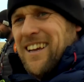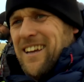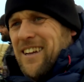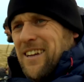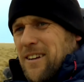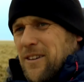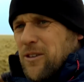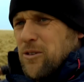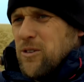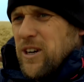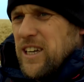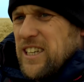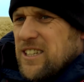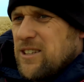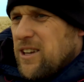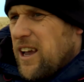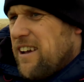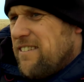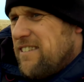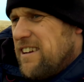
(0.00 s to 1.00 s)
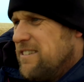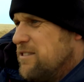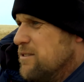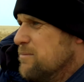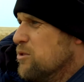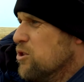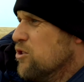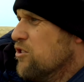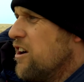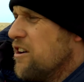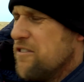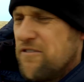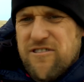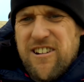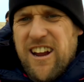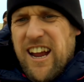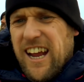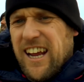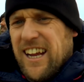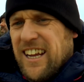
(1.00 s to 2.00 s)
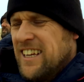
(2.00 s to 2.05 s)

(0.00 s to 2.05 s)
And all this area, the moor over here,